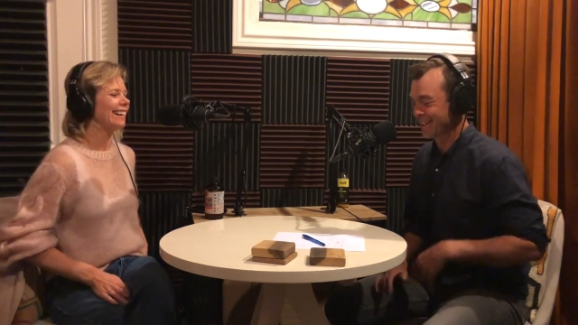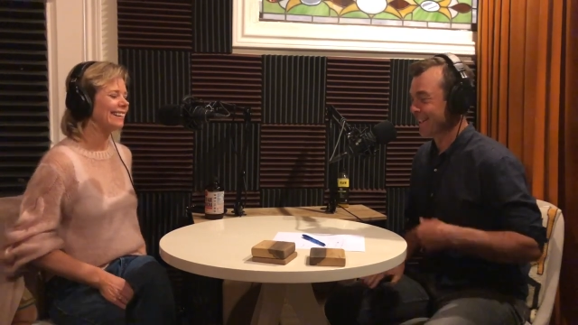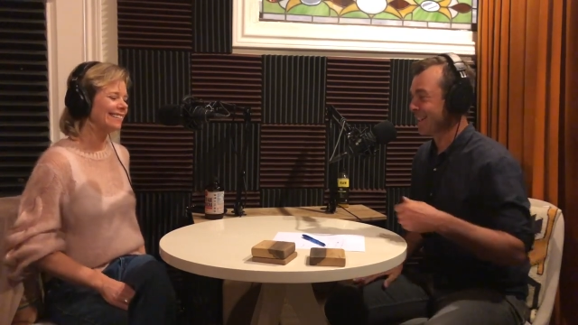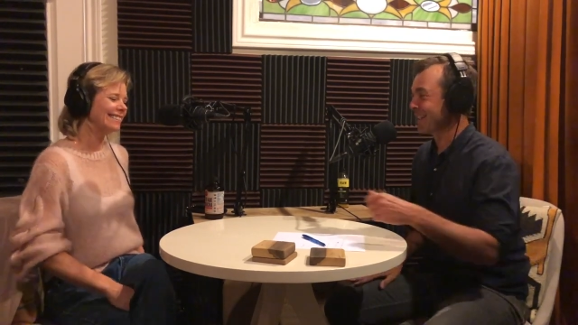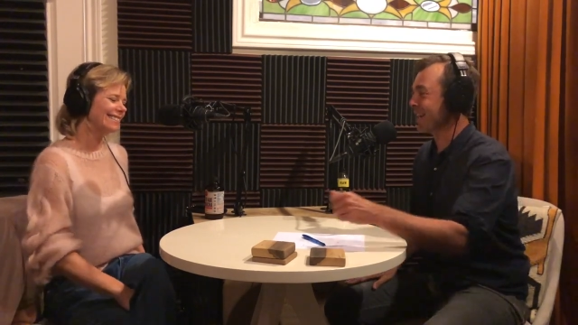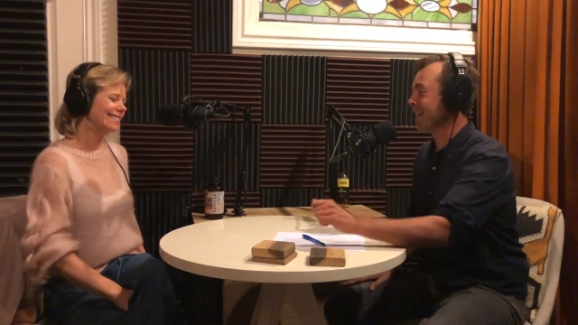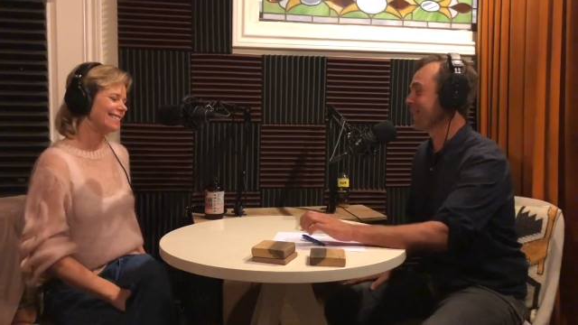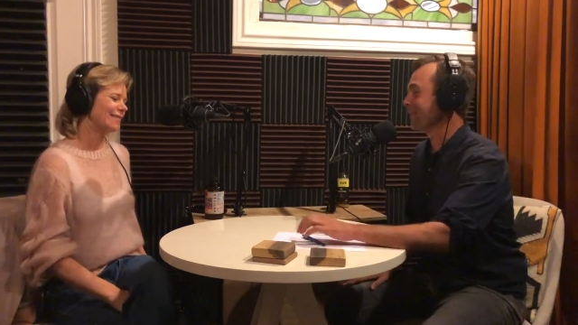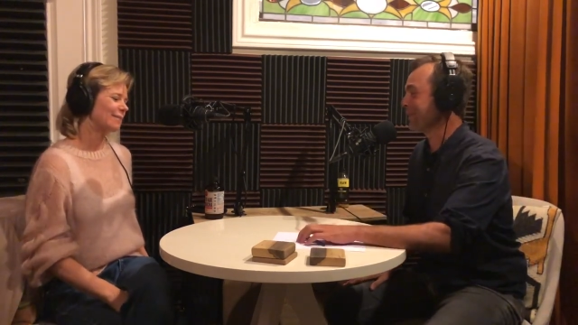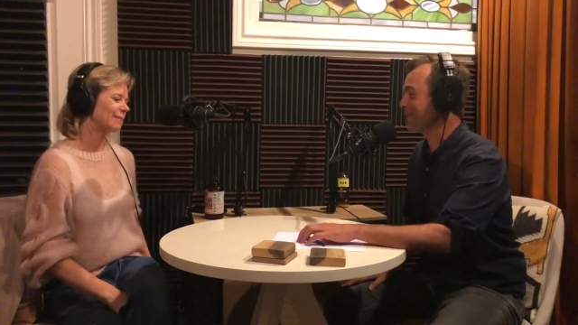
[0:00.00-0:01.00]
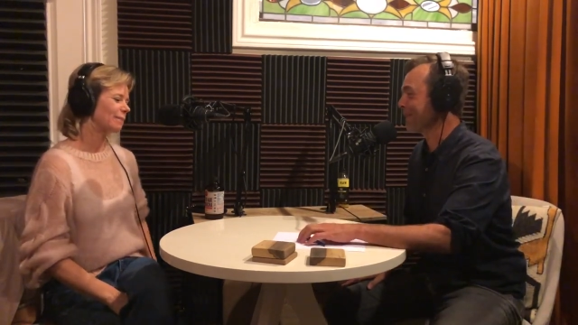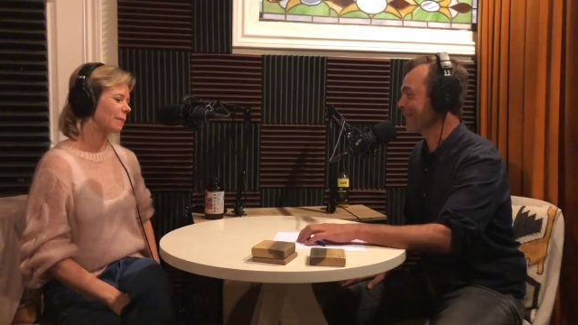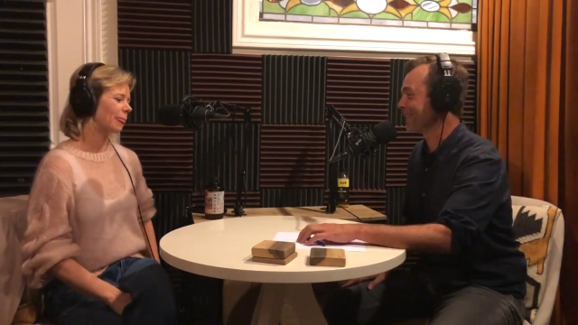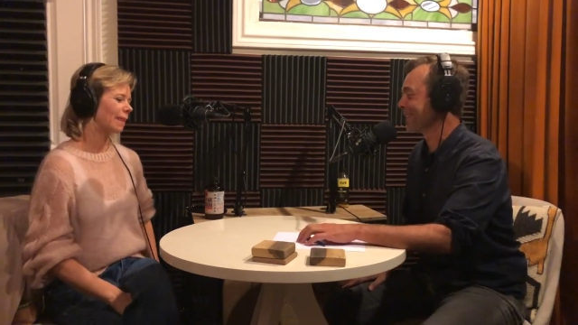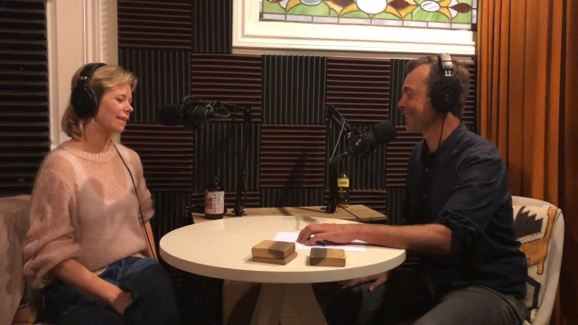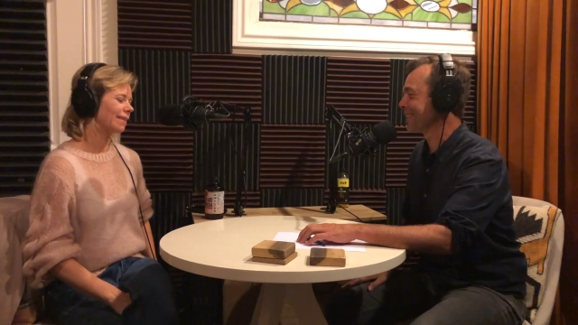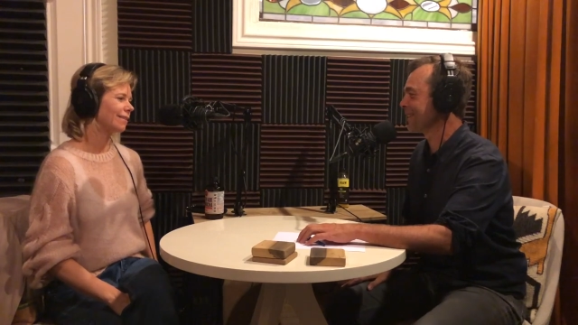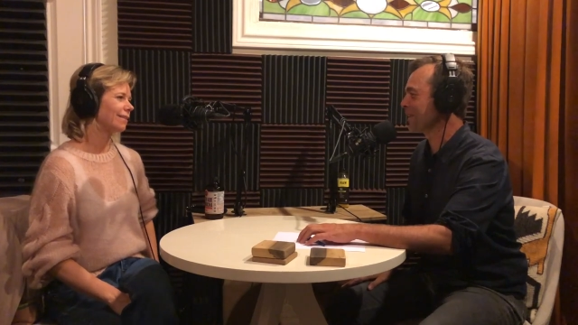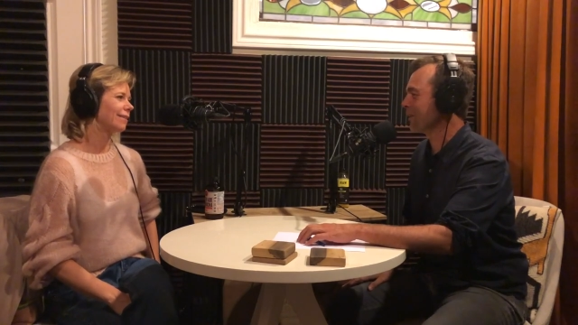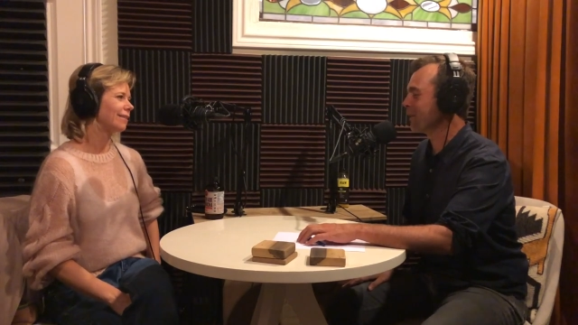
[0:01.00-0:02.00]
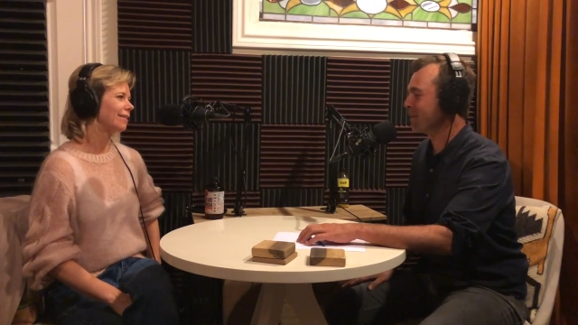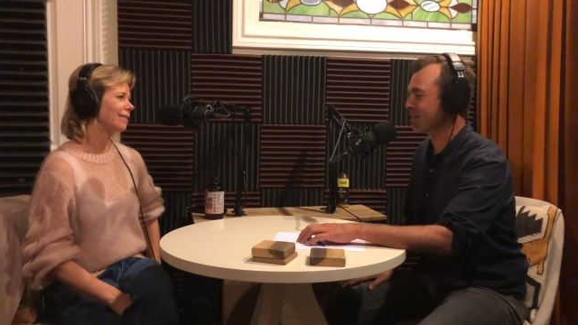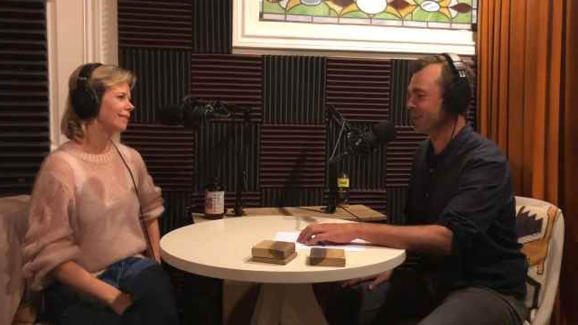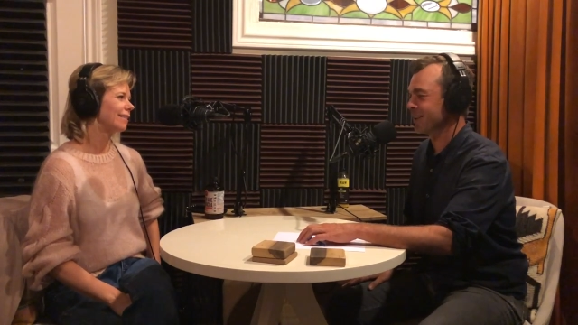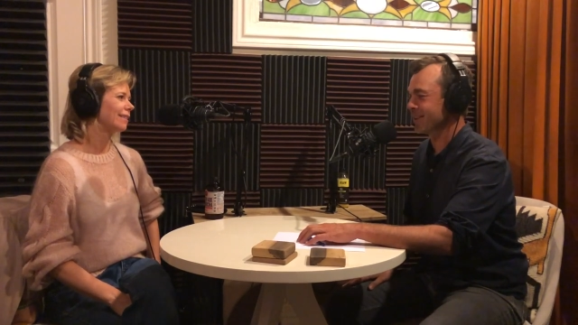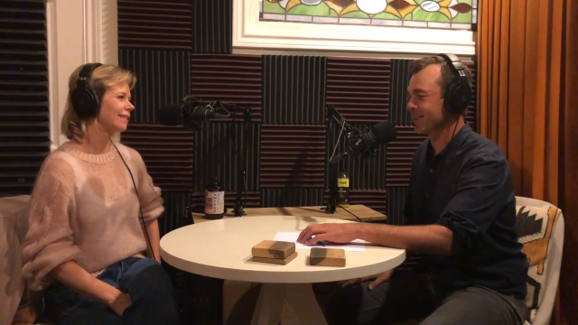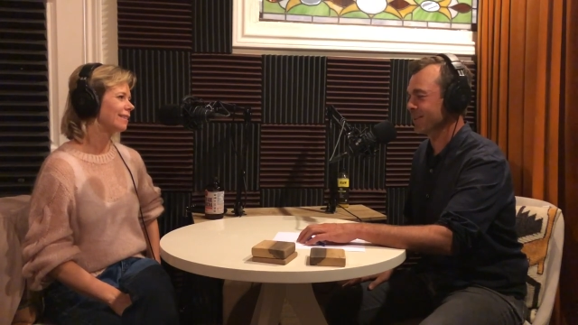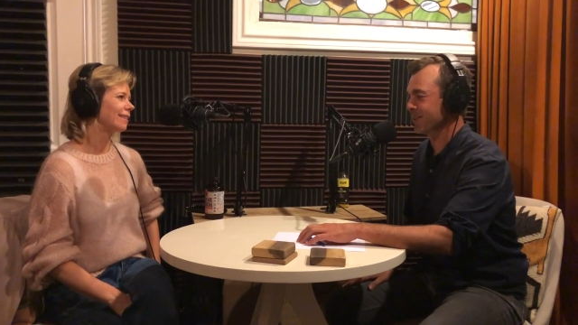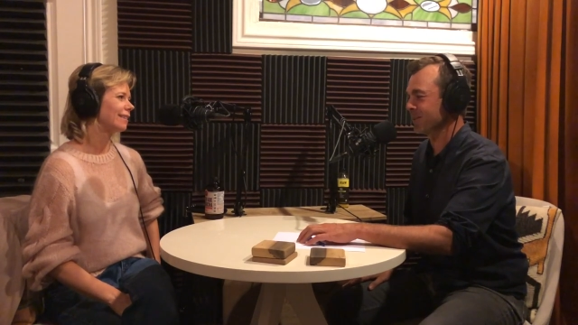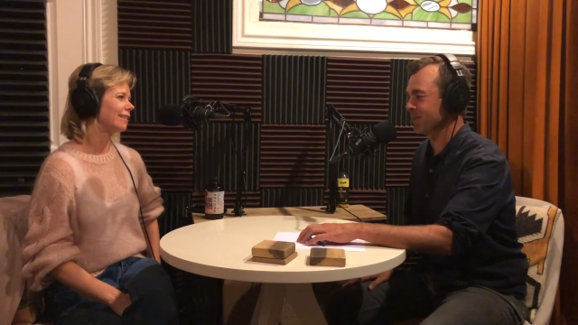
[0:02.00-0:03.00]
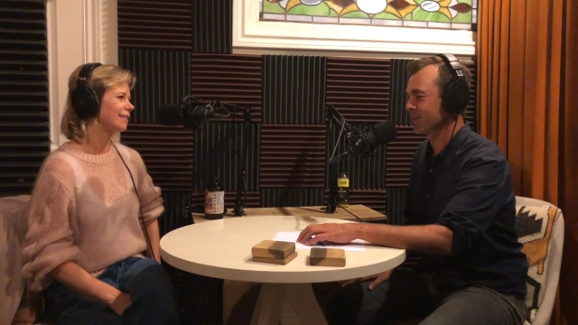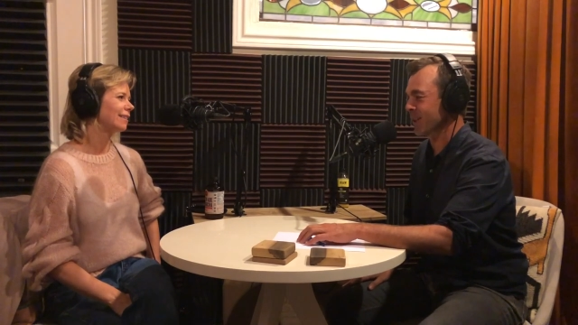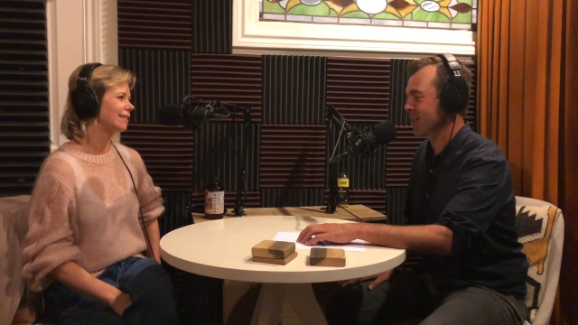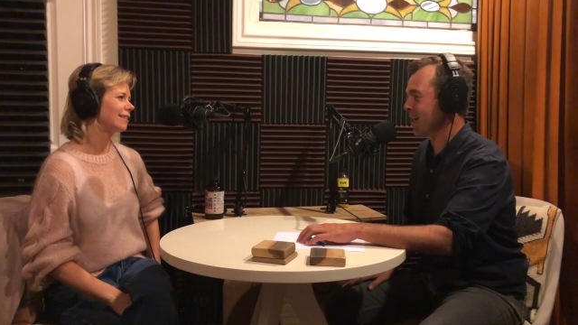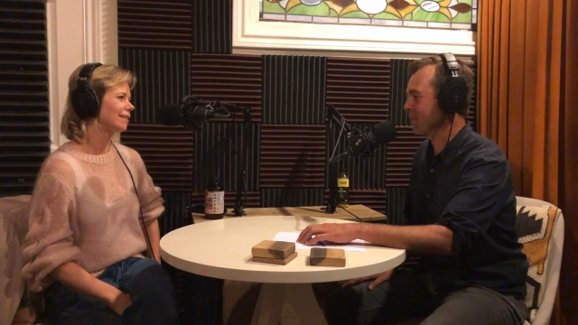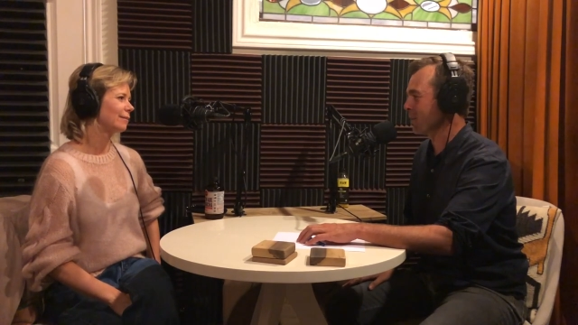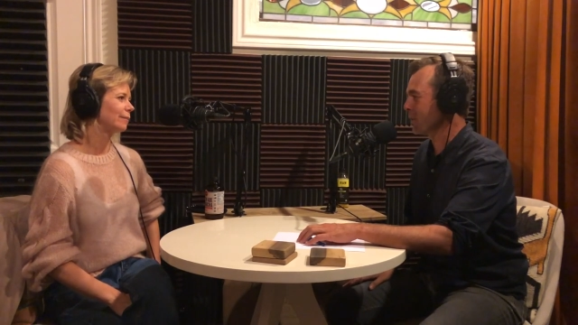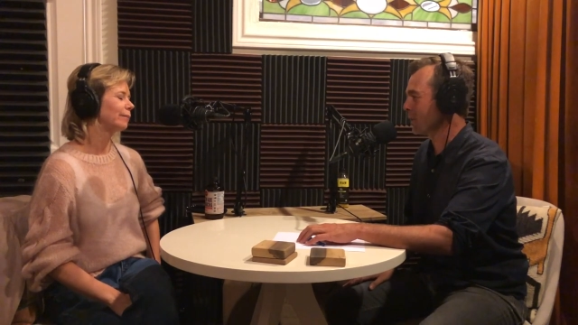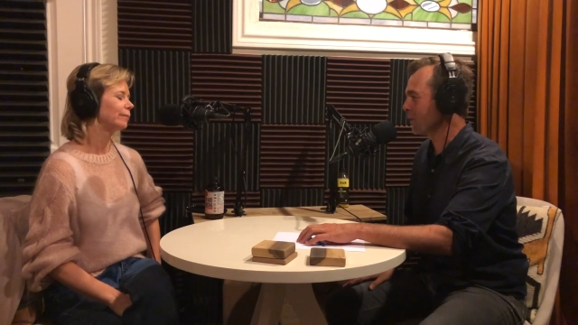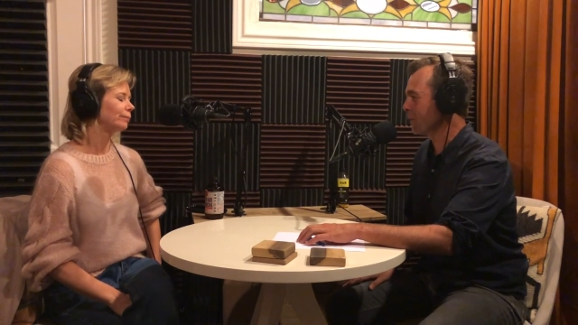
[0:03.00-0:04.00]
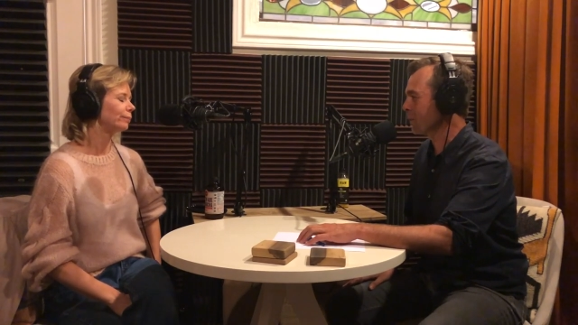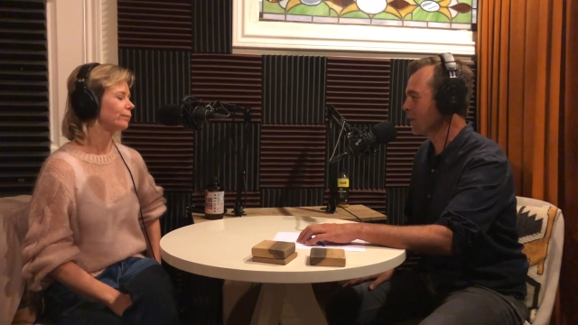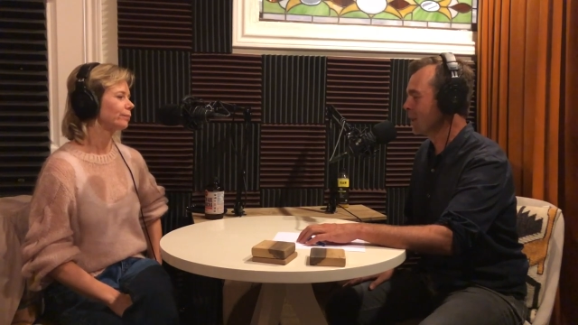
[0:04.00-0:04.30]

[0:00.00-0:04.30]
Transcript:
Speaker 1: Yeah. Thank you, Ruby. It's so lovely to connect with you